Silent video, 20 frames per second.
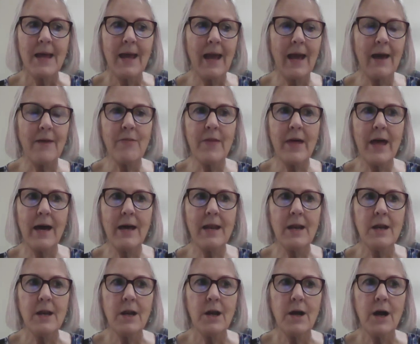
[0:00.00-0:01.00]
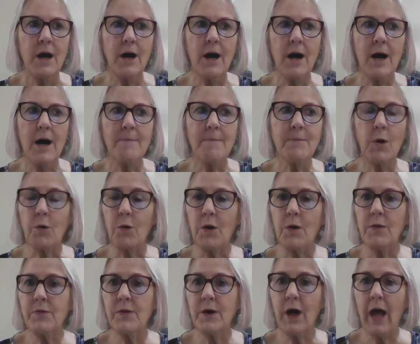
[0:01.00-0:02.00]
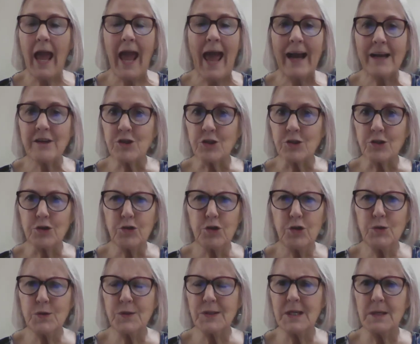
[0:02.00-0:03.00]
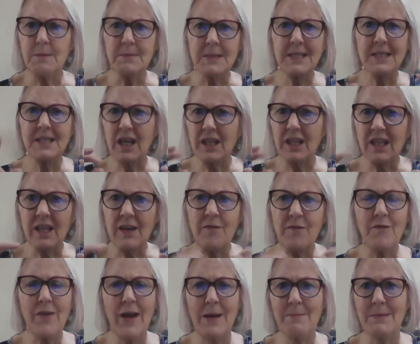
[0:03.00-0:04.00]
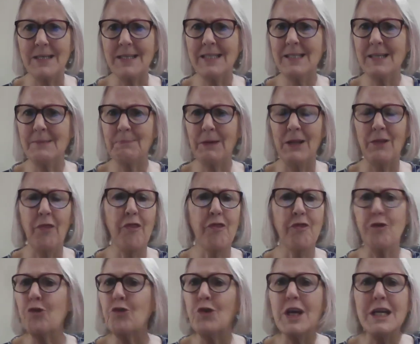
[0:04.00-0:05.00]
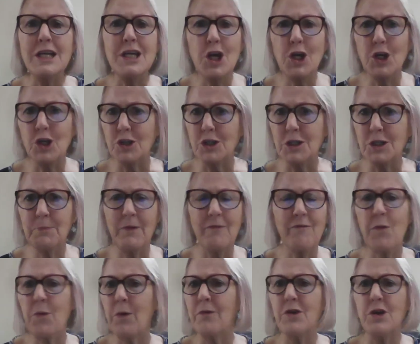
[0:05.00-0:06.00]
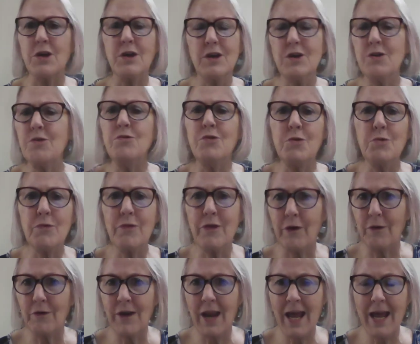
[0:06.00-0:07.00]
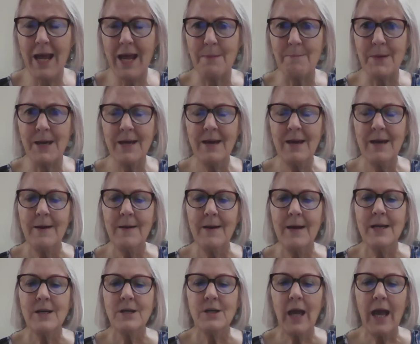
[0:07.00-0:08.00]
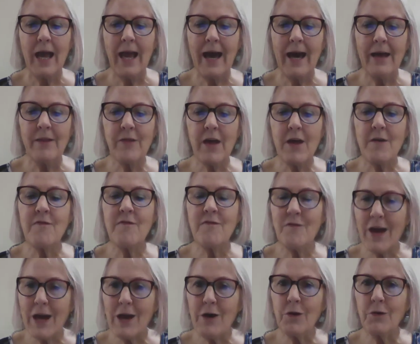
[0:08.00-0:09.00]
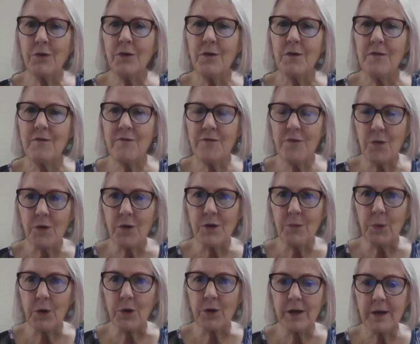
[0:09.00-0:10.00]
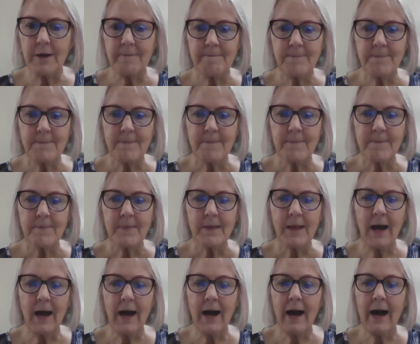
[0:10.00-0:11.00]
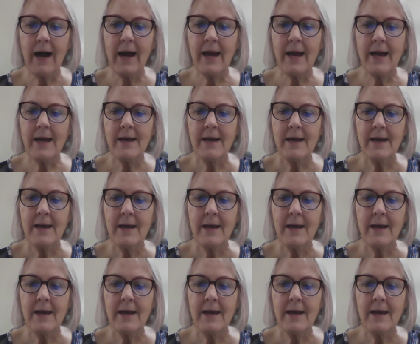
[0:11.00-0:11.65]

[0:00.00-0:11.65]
and that the actor who seems suddenly famous spent 30 years before you knew their name, and they failed forward. I